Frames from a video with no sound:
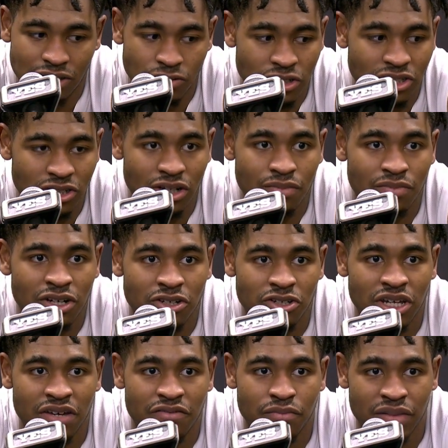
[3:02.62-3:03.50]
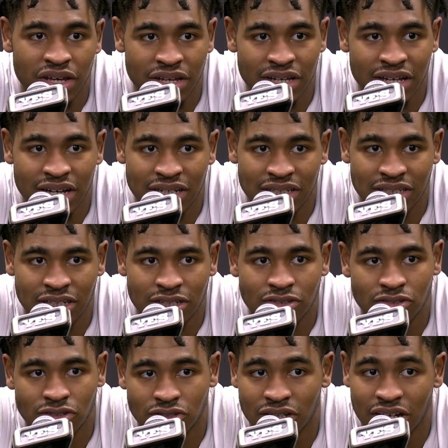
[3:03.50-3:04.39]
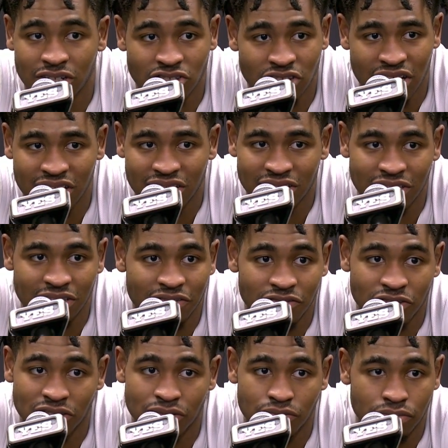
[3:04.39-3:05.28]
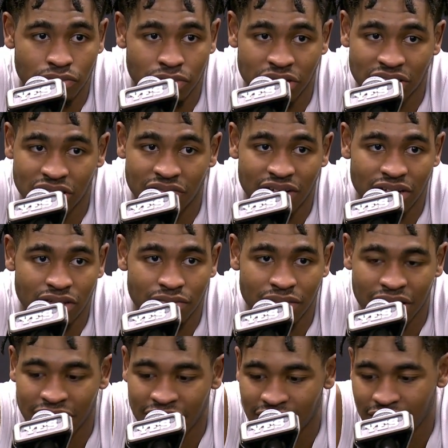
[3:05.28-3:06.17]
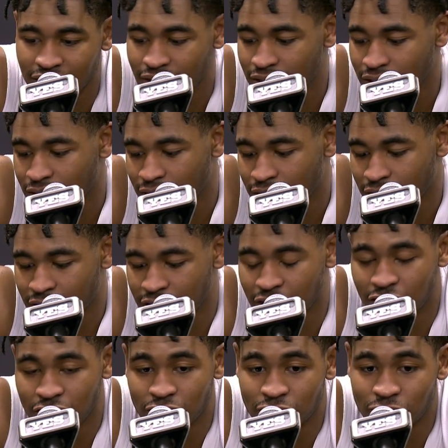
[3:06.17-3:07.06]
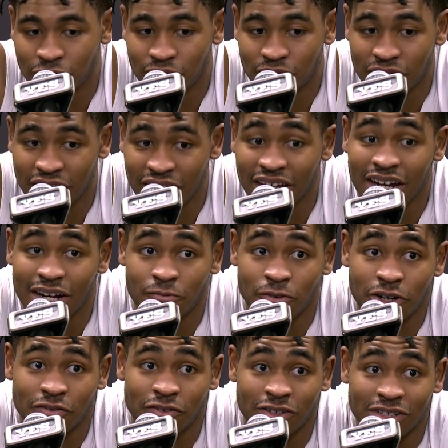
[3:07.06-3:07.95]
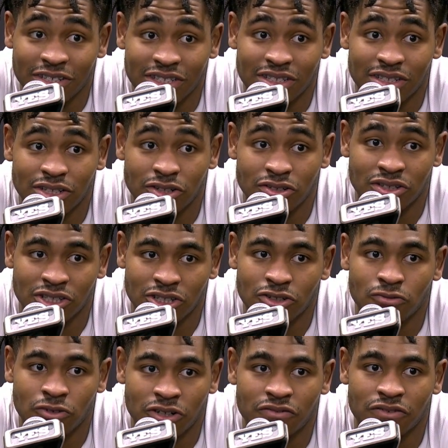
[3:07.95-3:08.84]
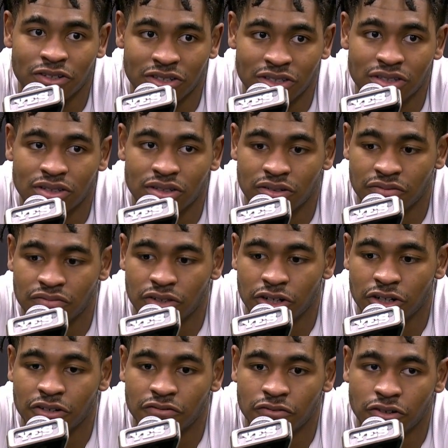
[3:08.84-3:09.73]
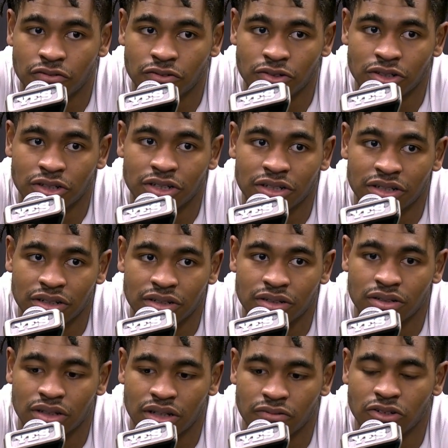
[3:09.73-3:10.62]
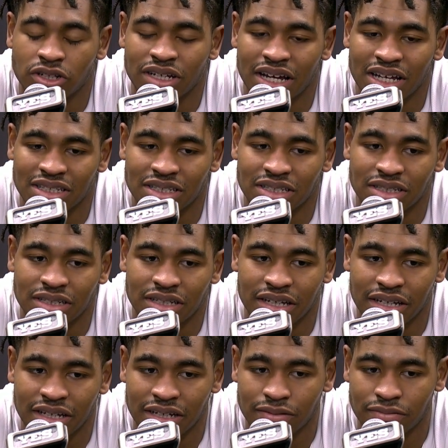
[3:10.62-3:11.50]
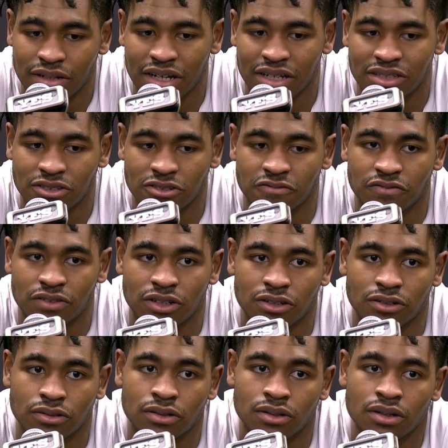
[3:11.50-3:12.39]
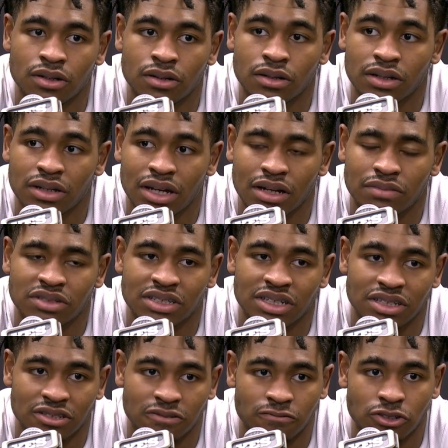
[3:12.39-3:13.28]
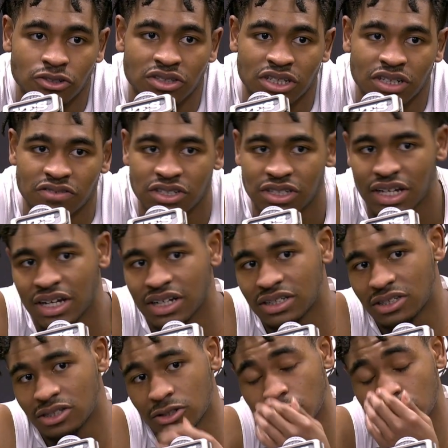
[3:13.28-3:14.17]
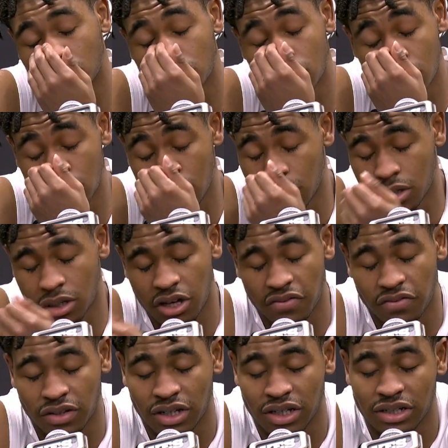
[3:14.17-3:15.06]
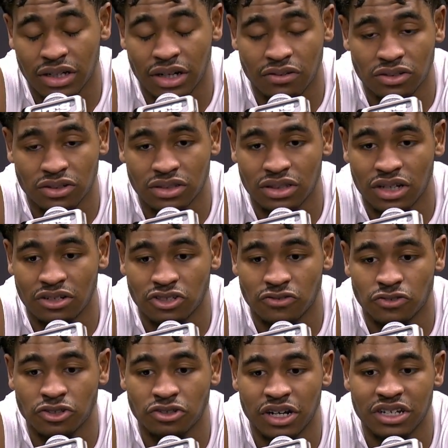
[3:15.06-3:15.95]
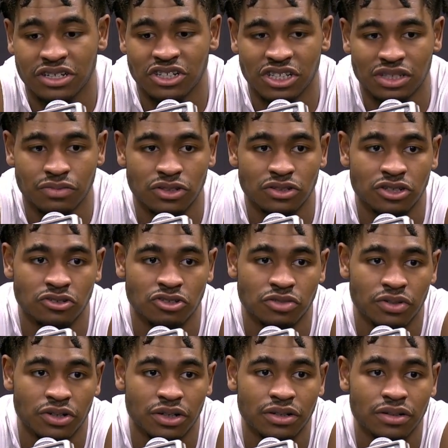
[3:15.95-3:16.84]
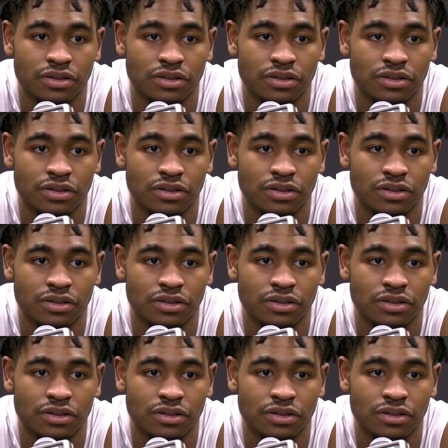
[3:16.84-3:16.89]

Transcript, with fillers: what it's all about. You have your main guys out. You gotta try stuff. Just bring stuff out the bag. You know, thank God it worked for us. You know, the zone worked for us in the third, fourth quarter. It really got us into the game, got us into flow, got them to take some real tough shots. So, I feel like that was that was a real great adjustment on coach part.